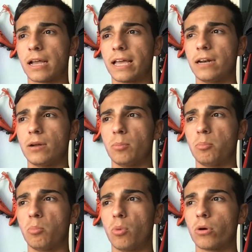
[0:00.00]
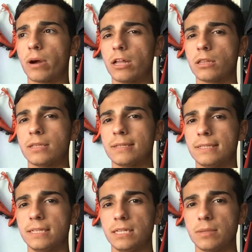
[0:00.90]
kind of morale of the
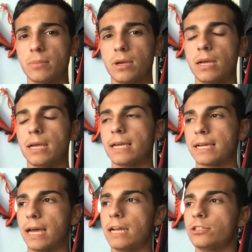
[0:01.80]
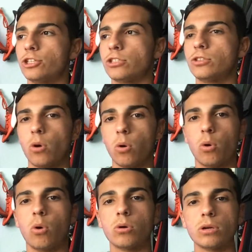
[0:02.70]
team and kind of just the
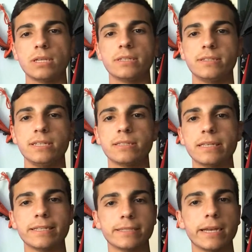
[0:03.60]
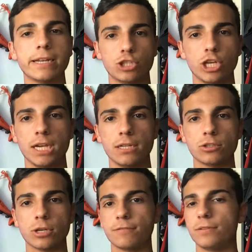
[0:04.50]
whole season is gonna
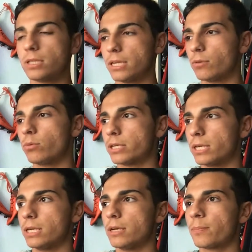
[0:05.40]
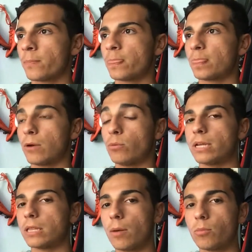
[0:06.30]
change. I feel like we're gonna win
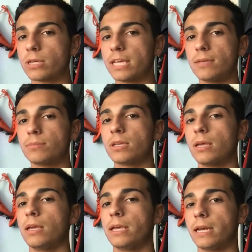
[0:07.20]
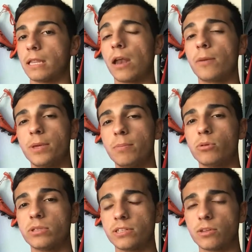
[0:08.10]
a lot more games, and a lot of people
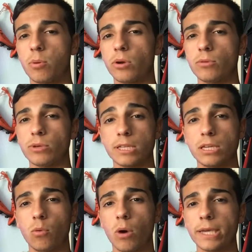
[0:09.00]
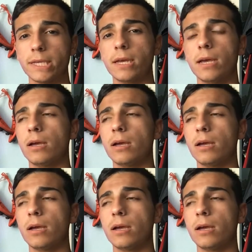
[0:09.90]
were disappointed with Higuain.